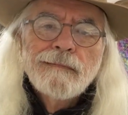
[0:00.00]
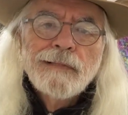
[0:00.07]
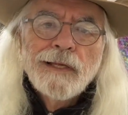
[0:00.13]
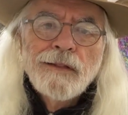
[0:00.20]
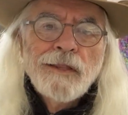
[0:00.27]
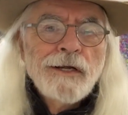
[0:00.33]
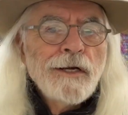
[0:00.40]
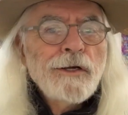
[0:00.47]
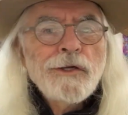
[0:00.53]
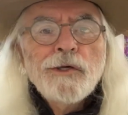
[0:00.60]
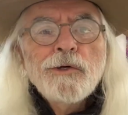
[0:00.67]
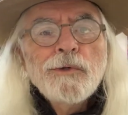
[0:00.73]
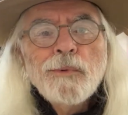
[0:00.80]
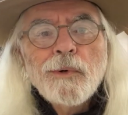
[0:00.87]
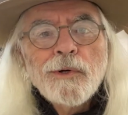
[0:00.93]
And there
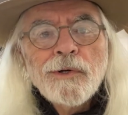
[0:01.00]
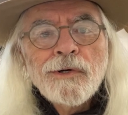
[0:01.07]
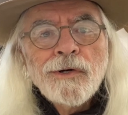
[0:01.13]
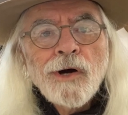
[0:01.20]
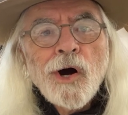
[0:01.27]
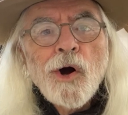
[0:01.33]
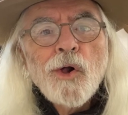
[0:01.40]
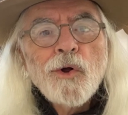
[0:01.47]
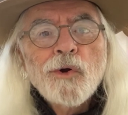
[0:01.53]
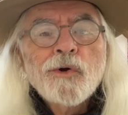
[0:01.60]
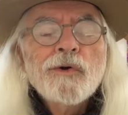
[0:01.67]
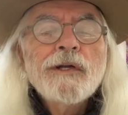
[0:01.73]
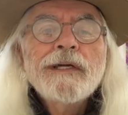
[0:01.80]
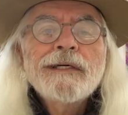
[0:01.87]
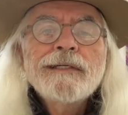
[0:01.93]
you were, all
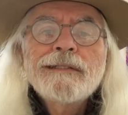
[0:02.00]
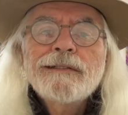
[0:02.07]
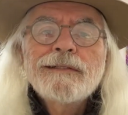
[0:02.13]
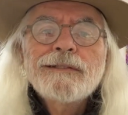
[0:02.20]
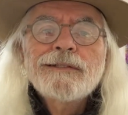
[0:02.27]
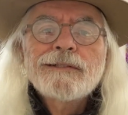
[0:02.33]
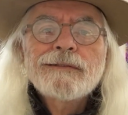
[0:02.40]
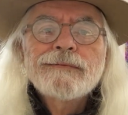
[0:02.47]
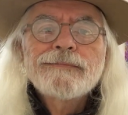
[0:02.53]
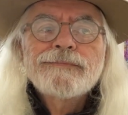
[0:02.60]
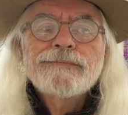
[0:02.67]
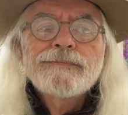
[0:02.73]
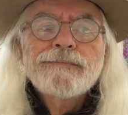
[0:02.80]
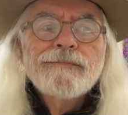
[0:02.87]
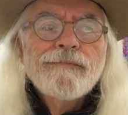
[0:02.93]
grins,
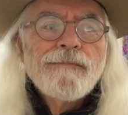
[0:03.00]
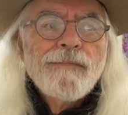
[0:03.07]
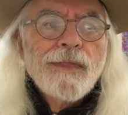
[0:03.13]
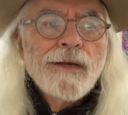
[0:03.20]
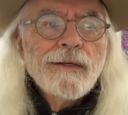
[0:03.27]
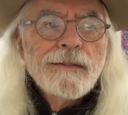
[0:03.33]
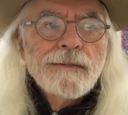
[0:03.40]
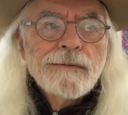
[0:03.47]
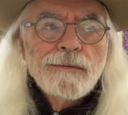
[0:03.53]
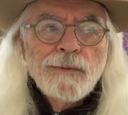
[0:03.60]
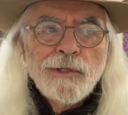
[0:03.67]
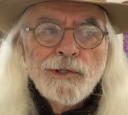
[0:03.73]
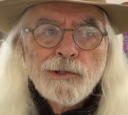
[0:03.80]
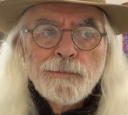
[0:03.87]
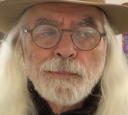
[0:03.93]

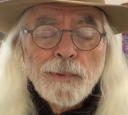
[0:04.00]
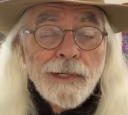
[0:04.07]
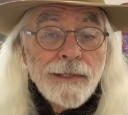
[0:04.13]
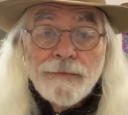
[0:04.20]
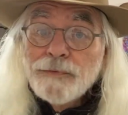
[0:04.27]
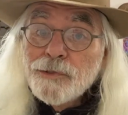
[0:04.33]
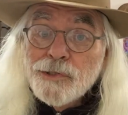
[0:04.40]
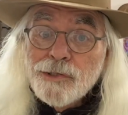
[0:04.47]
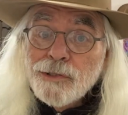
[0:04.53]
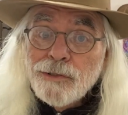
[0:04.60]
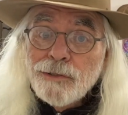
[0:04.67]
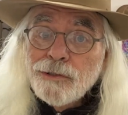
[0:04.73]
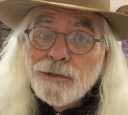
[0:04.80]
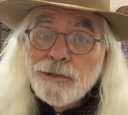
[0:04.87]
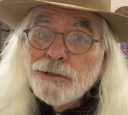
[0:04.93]
with your breakfast
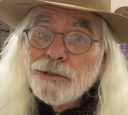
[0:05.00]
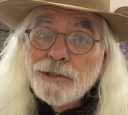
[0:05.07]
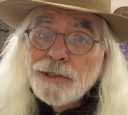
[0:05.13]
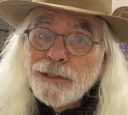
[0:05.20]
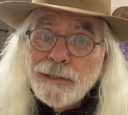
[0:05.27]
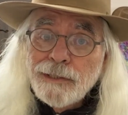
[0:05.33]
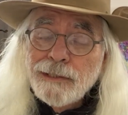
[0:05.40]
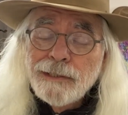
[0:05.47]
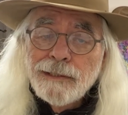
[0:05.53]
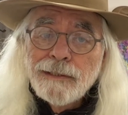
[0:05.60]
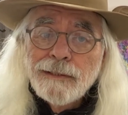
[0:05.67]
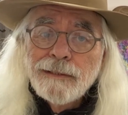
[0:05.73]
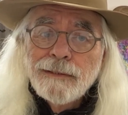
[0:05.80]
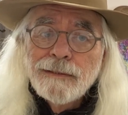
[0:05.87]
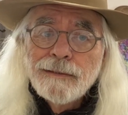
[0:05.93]
on your
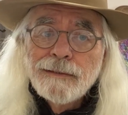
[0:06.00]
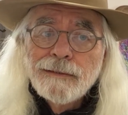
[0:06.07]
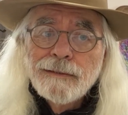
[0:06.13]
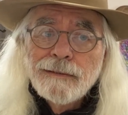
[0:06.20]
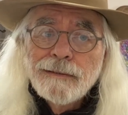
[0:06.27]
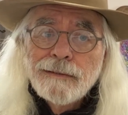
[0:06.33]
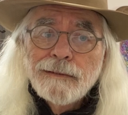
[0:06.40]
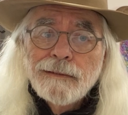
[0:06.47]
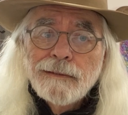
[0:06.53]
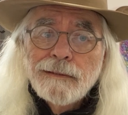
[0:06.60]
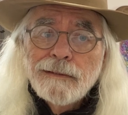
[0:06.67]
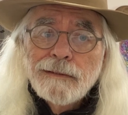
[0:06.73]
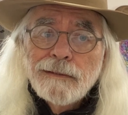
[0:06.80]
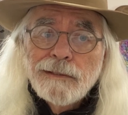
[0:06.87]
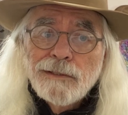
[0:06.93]

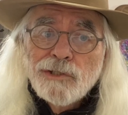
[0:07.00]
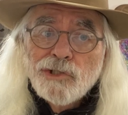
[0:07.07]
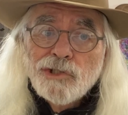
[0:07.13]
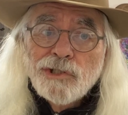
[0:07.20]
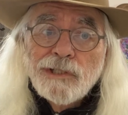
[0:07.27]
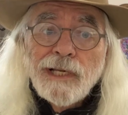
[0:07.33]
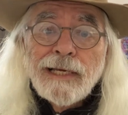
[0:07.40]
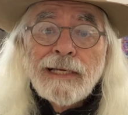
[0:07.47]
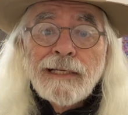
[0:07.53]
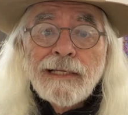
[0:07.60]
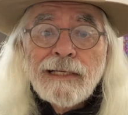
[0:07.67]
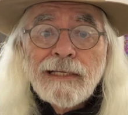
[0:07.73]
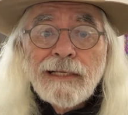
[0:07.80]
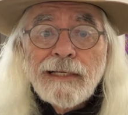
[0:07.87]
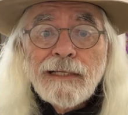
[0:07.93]
chin,
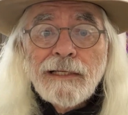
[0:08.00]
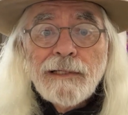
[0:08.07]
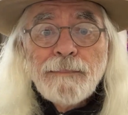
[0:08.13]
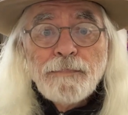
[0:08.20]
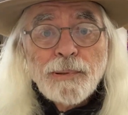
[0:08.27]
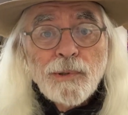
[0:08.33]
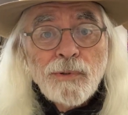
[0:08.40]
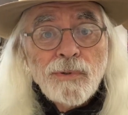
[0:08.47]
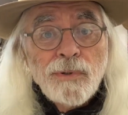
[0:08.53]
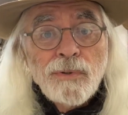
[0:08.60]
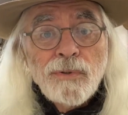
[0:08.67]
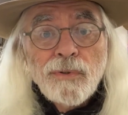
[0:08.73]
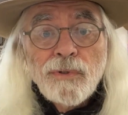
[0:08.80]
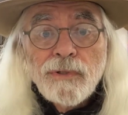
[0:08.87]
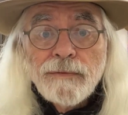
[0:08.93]
standing in a
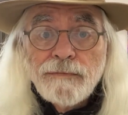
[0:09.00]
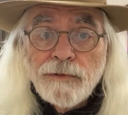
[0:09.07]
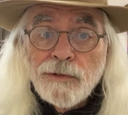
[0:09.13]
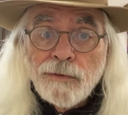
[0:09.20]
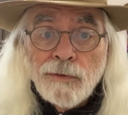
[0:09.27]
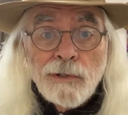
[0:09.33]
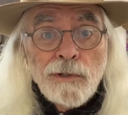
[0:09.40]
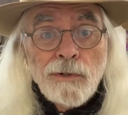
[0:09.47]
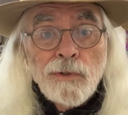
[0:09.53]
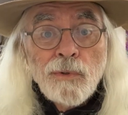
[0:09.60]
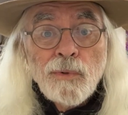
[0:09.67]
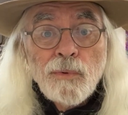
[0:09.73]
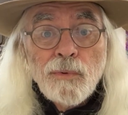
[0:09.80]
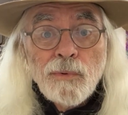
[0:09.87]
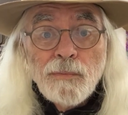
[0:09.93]
pool of your
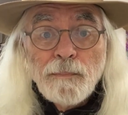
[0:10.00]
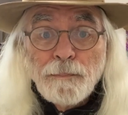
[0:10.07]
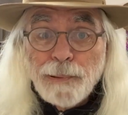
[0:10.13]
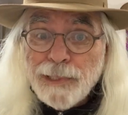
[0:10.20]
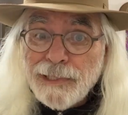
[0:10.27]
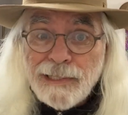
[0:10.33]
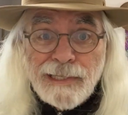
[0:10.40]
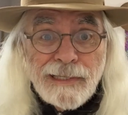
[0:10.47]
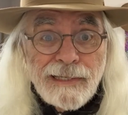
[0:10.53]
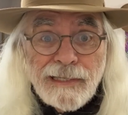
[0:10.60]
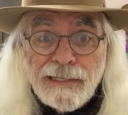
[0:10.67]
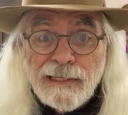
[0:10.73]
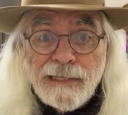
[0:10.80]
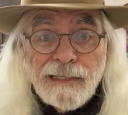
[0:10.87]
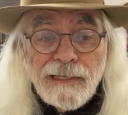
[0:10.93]
own
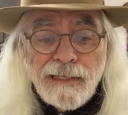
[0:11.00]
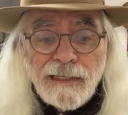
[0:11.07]
pee.